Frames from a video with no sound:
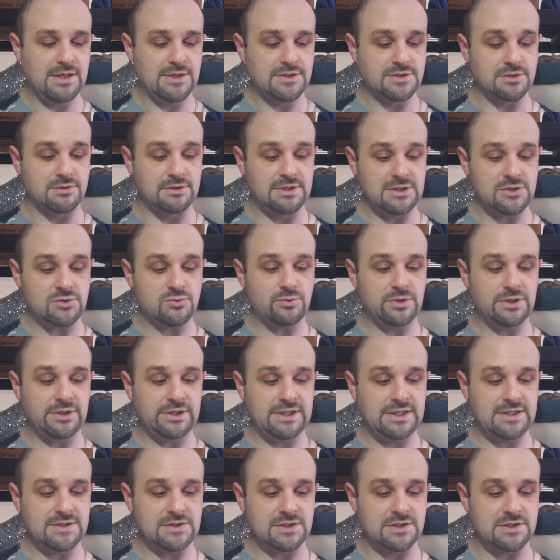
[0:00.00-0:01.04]
So this
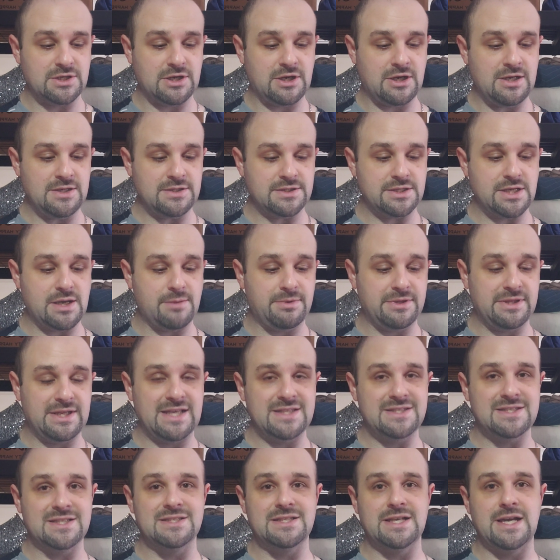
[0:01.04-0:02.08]
really is a toss-up, and
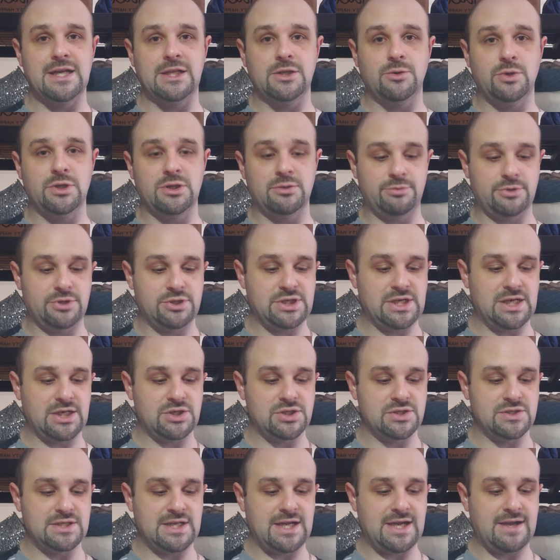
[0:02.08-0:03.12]
that's exactly what the
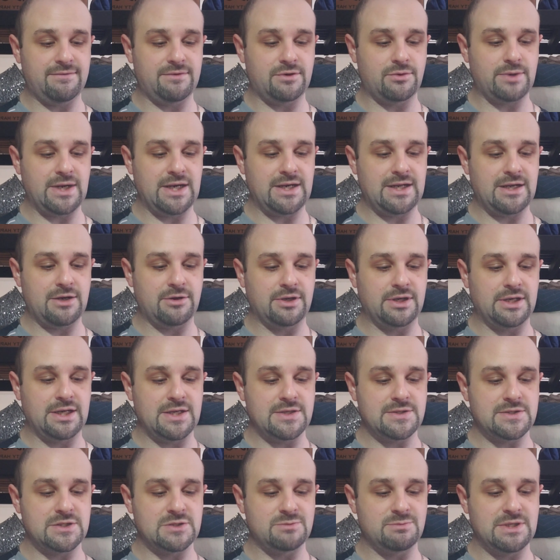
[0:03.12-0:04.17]
projections have it. Right now,
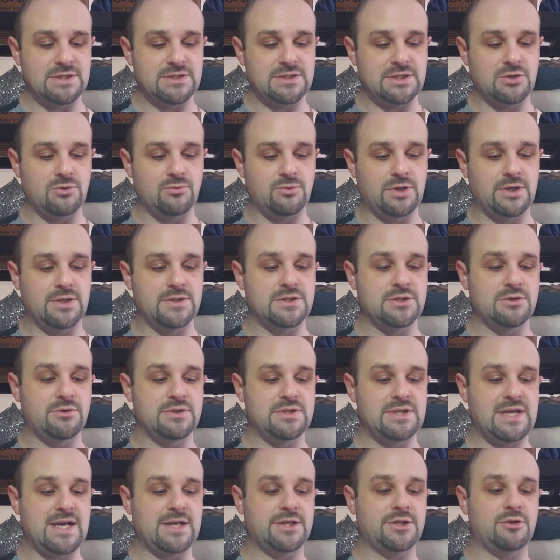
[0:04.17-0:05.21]
Gus is missing 1, and so
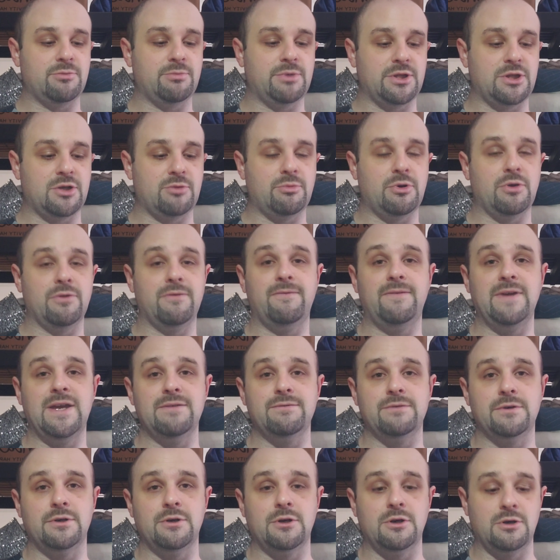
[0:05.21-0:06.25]
is Hector, but they're both
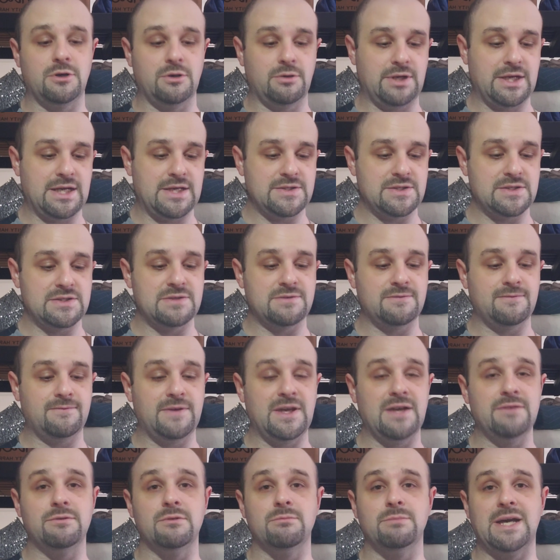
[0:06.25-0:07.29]
favored, or Gus is
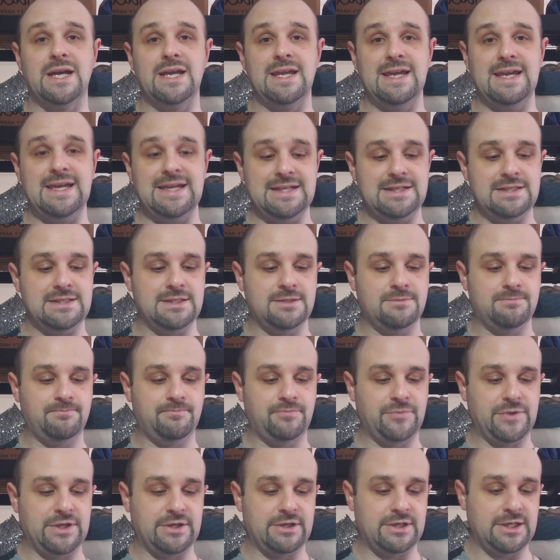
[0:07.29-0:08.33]
favored by 8.
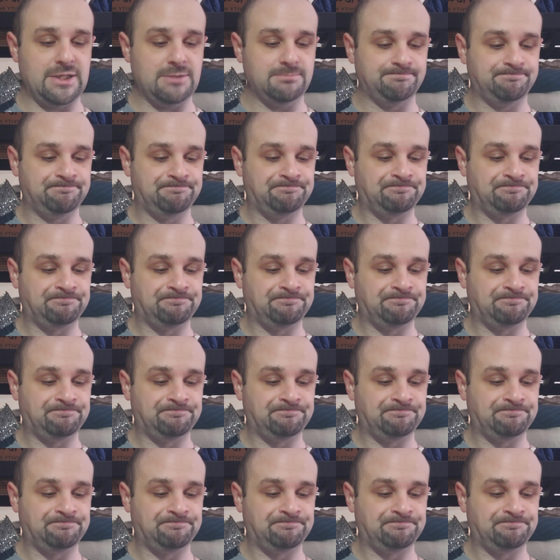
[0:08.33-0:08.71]
All right.